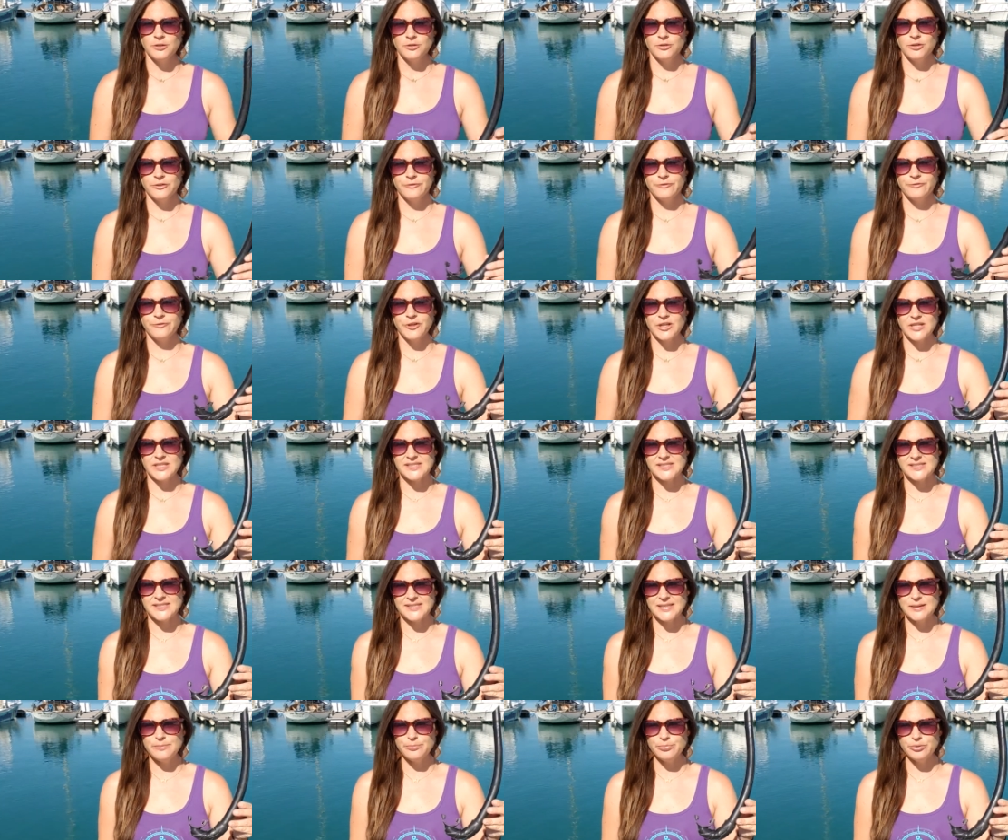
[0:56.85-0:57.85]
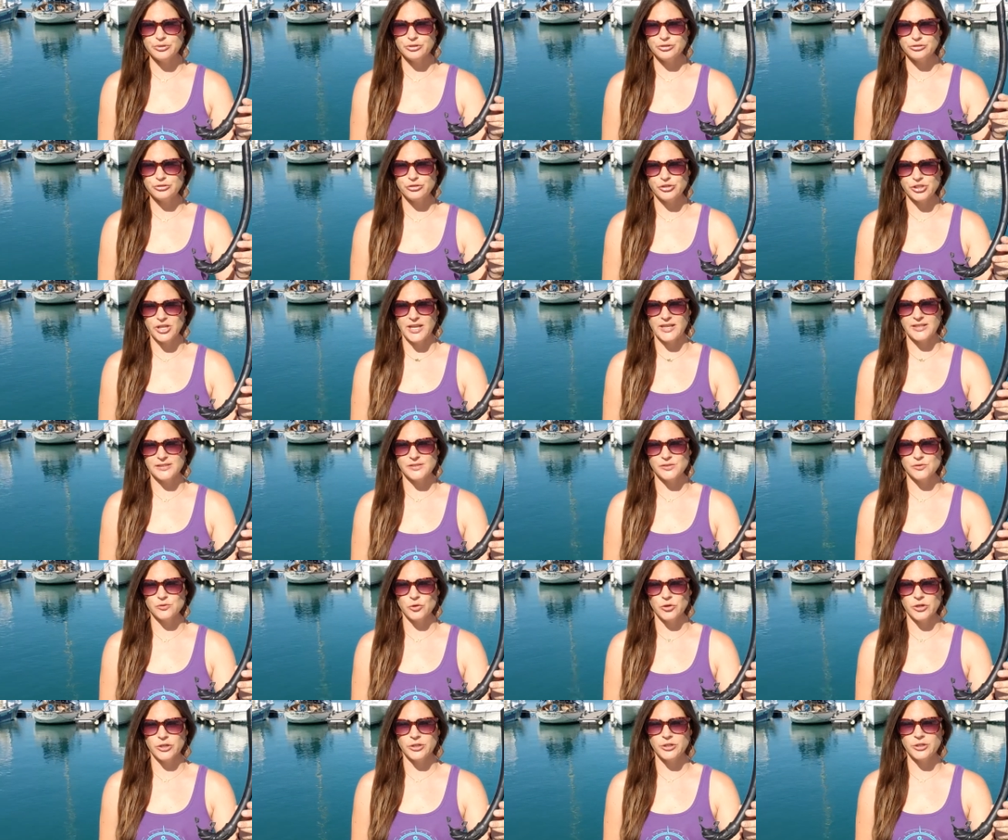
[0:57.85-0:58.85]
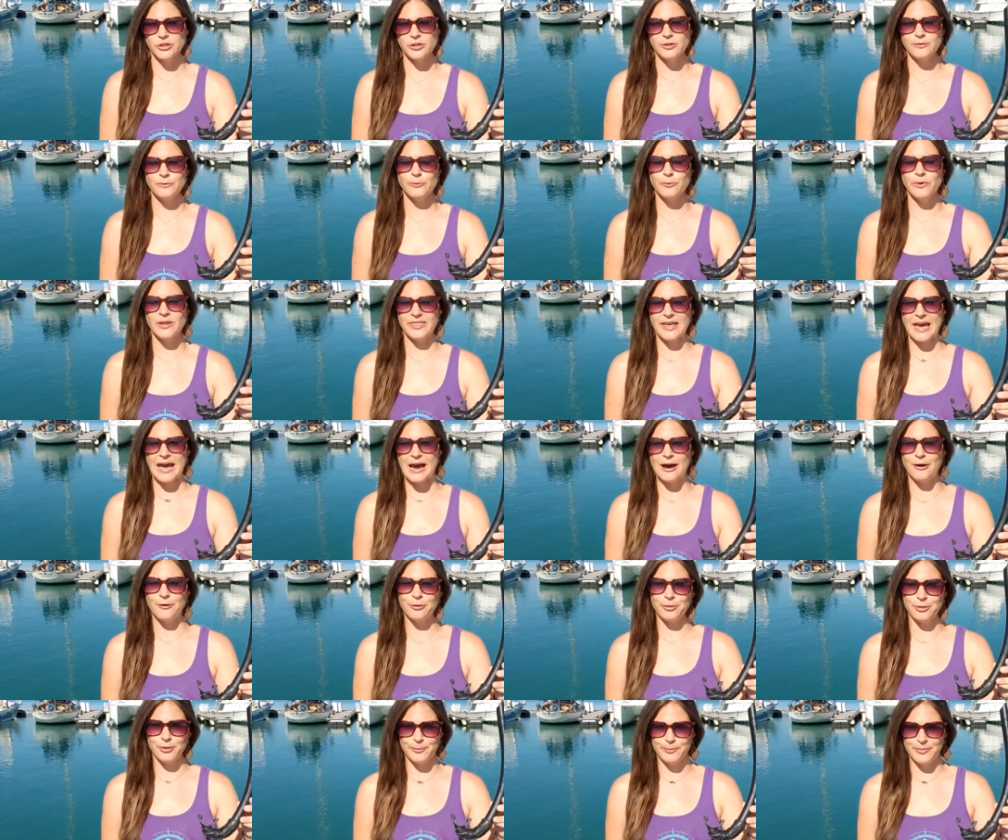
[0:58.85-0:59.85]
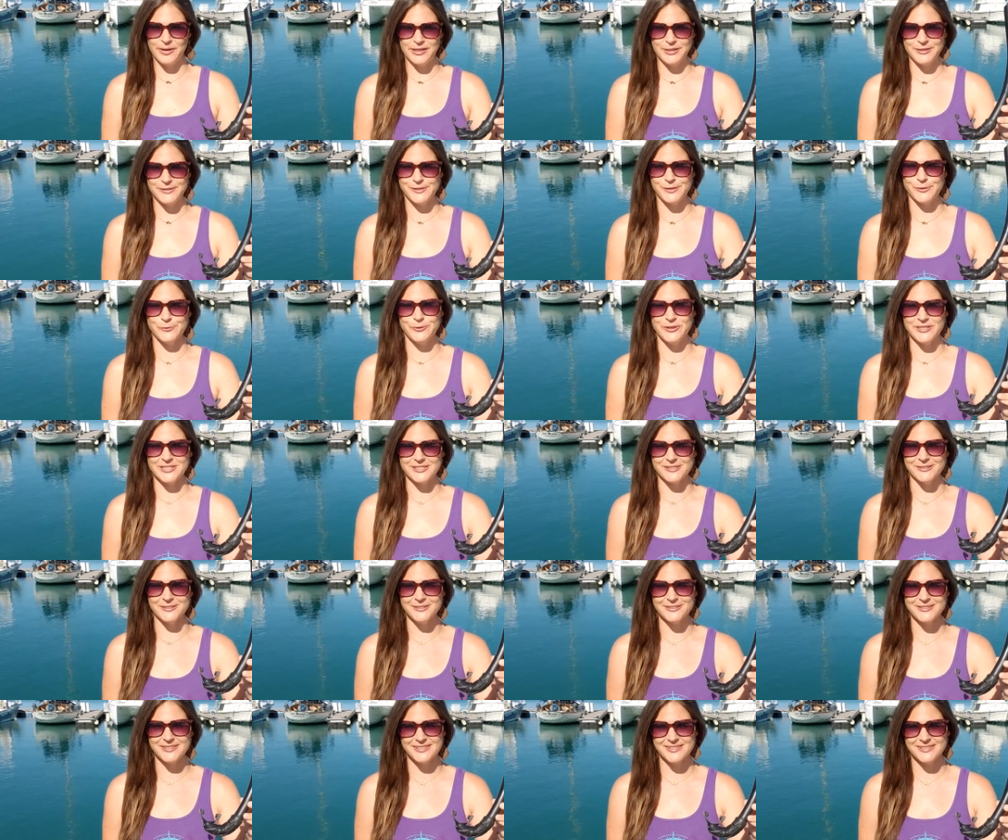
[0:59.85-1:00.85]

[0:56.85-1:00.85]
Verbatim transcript: look for a simple J snorkel without the bells and whistles.